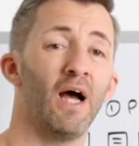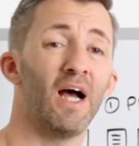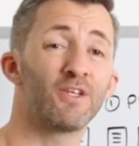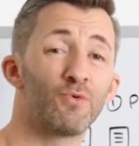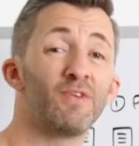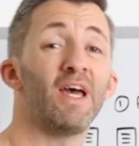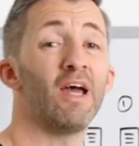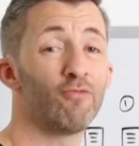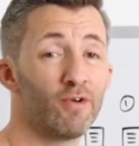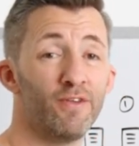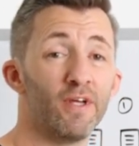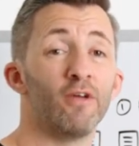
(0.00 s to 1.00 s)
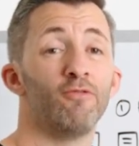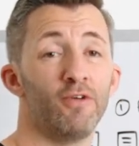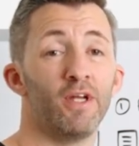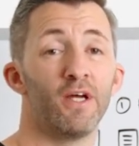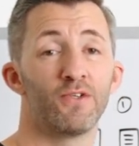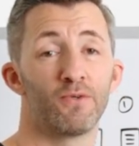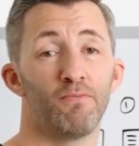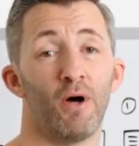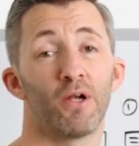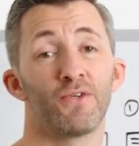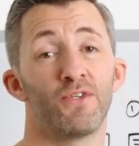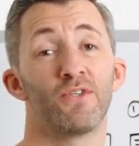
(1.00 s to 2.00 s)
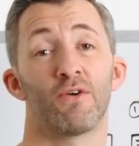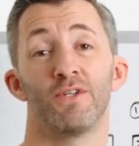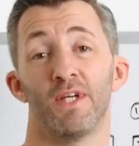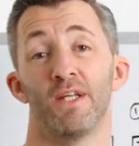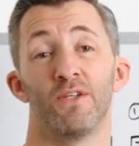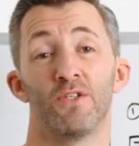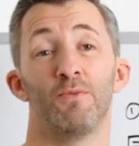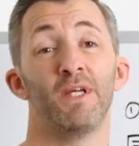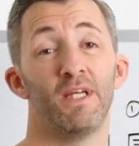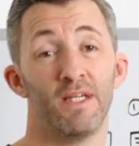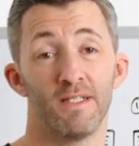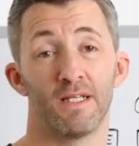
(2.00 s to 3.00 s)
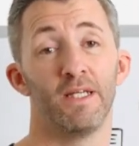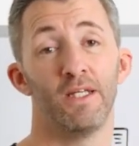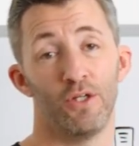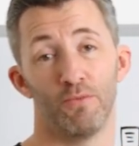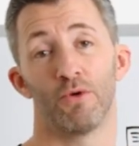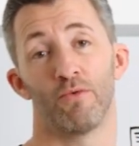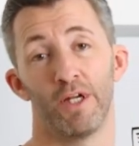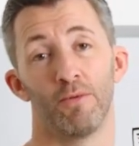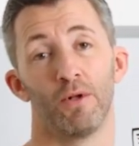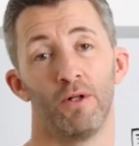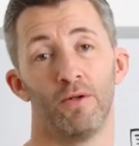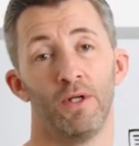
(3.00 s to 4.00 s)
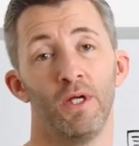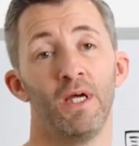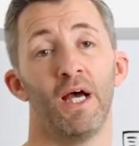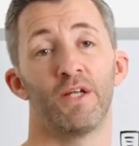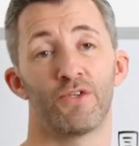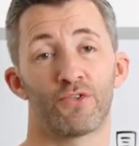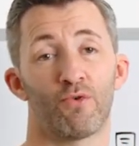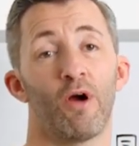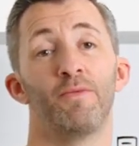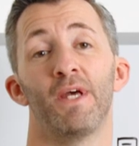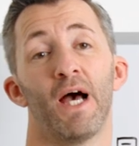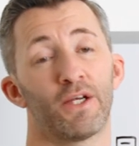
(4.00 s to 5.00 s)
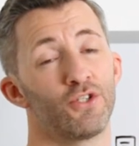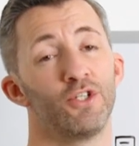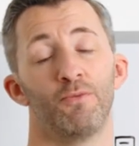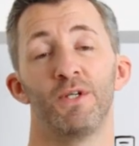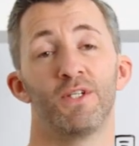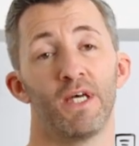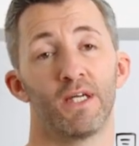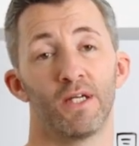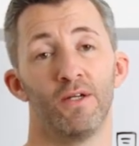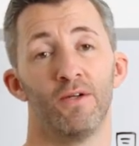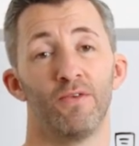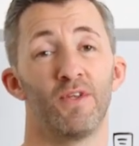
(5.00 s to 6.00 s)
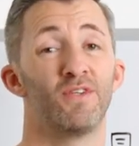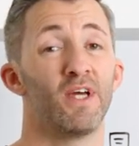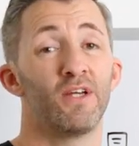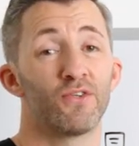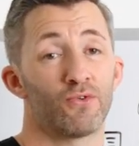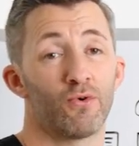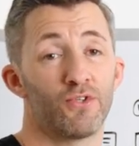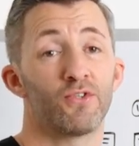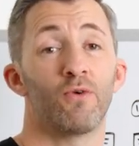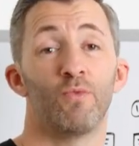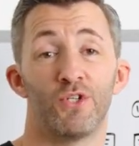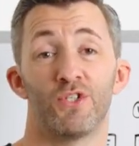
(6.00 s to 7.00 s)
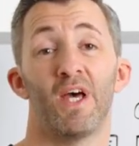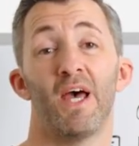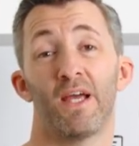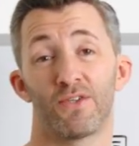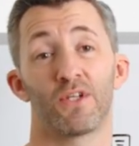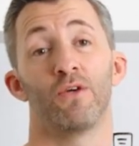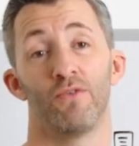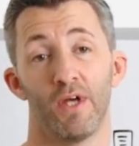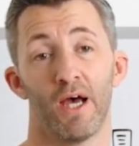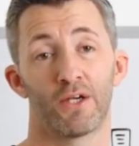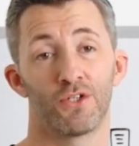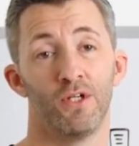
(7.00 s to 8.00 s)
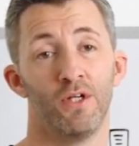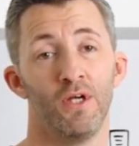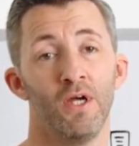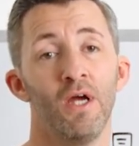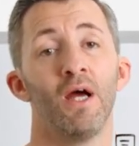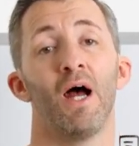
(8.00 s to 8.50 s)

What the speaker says: As with everything in Fides, policies are intended to be easily human readable and describe the action to be taken, the data sources on which to execute the action,